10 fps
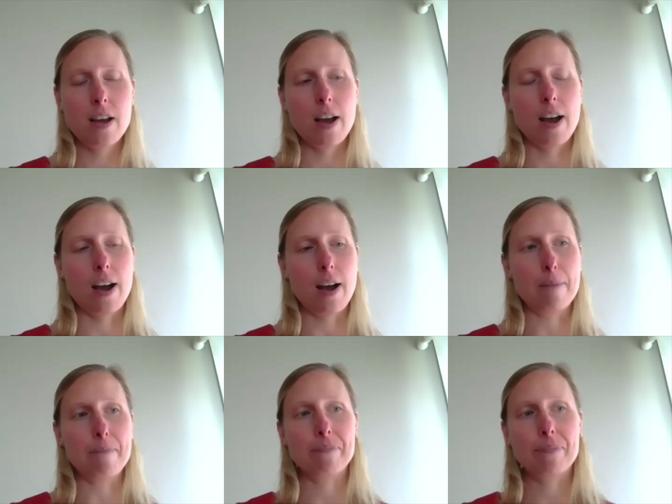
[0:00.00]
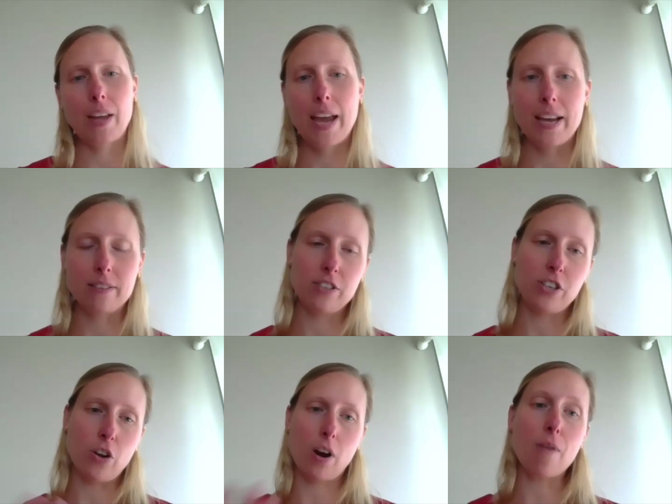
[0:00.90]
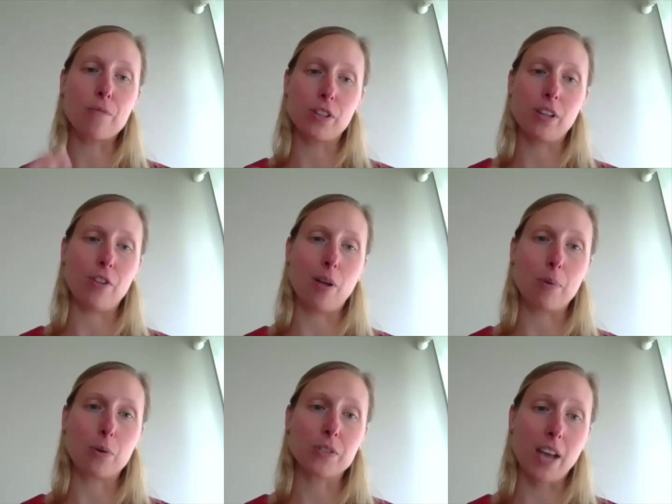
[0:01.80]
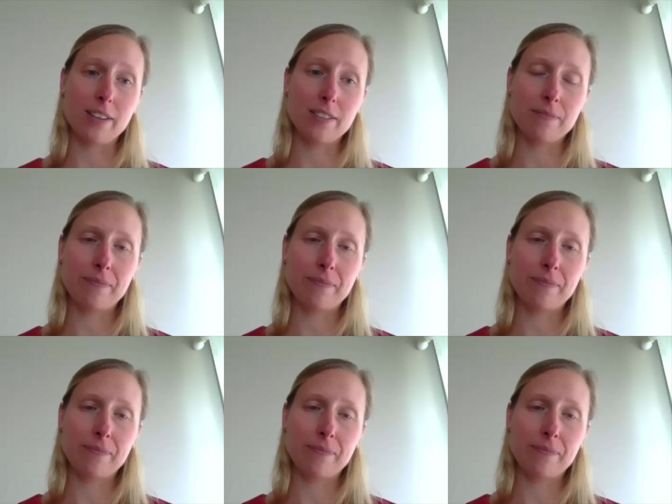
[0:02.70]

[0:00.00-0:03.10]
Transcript: um, and you know a comfort level on both sides